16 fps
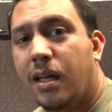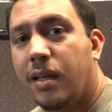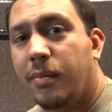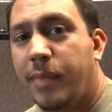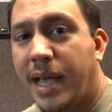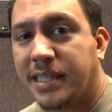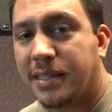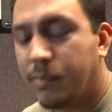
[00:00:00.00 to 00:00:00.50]

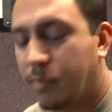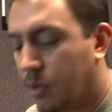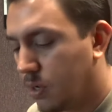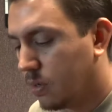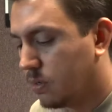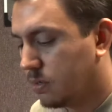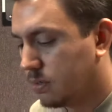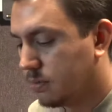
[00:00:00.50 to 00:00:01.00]

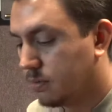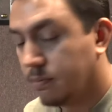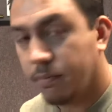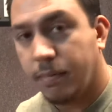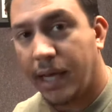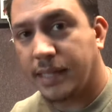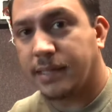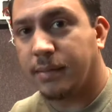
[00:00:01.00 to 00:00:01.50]
Basketball,
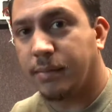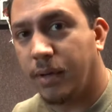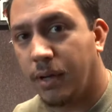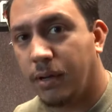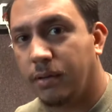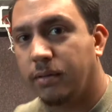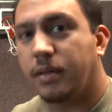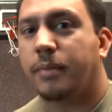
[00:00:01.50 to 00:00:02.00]

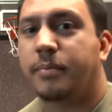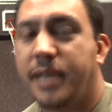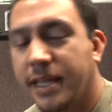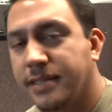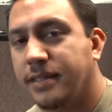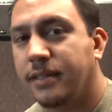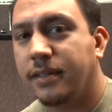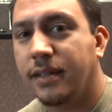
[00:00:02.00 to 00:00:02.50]
basketball. I'm
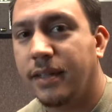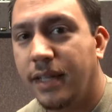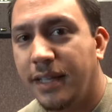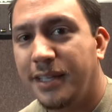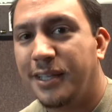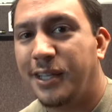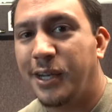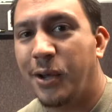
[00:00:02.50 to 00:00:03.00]
guessing
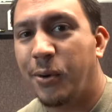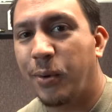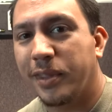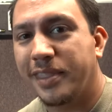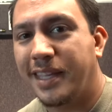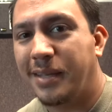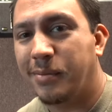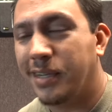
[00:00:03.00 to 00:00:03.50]
you know
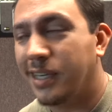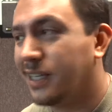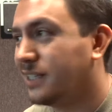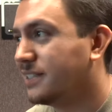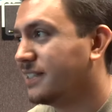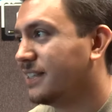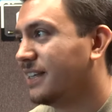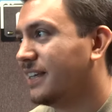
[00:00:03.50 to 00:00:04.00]
what theme it
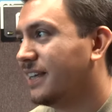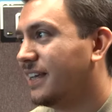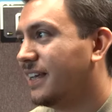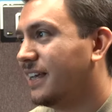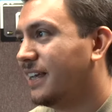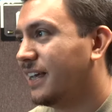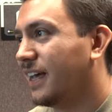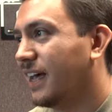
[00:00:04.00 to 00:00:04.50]
is.
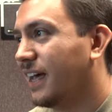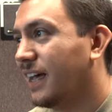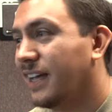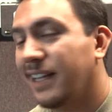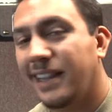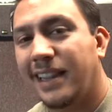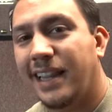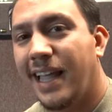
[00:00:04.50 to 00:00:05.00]
Uh,
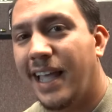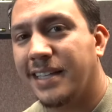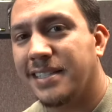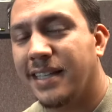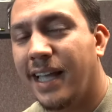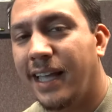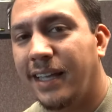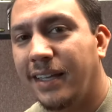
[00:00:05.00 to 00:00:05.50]
last
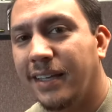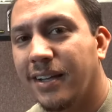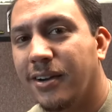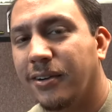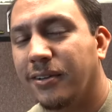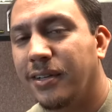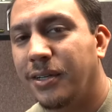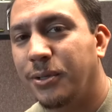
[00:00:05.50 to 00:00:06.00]
night,
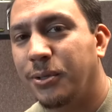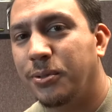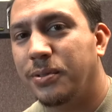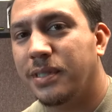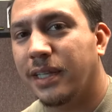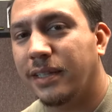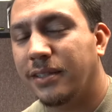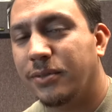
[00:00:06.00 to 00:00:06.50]
heard news
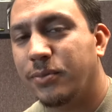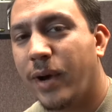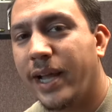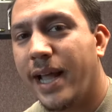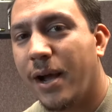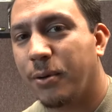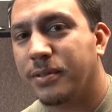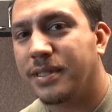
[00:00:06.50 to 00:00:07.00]
that Dwight
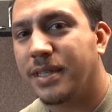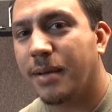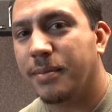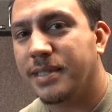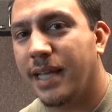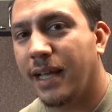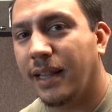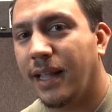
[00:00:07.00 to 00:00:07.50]
Howard's
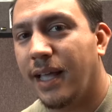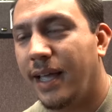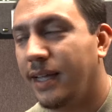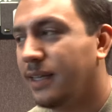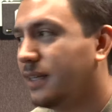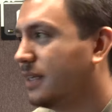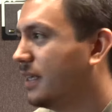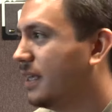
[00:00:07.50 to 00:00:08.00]
coming to LA.
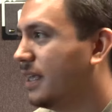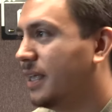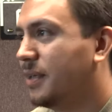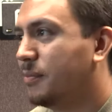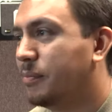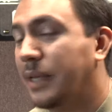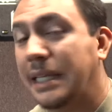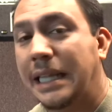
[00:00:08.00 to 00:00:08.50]

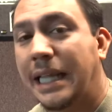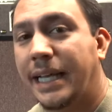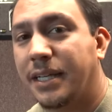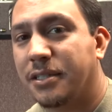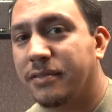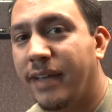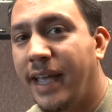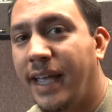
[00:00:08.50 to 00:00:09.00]
Big
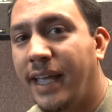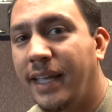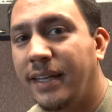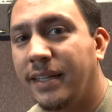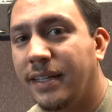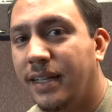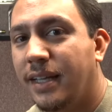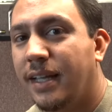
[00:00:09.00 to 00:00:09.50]
Lakers
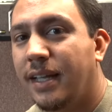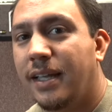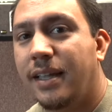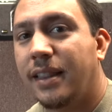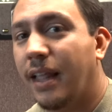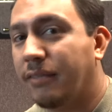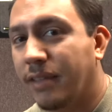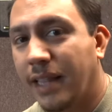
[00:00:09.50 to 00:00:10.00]
fan.
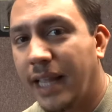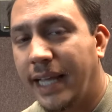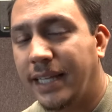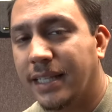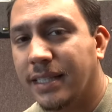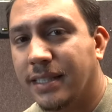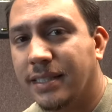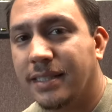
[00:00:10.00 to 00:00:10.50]
Love the
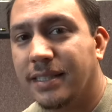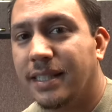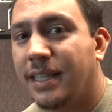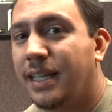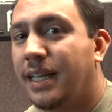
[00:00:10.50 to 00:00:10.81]
Lakers.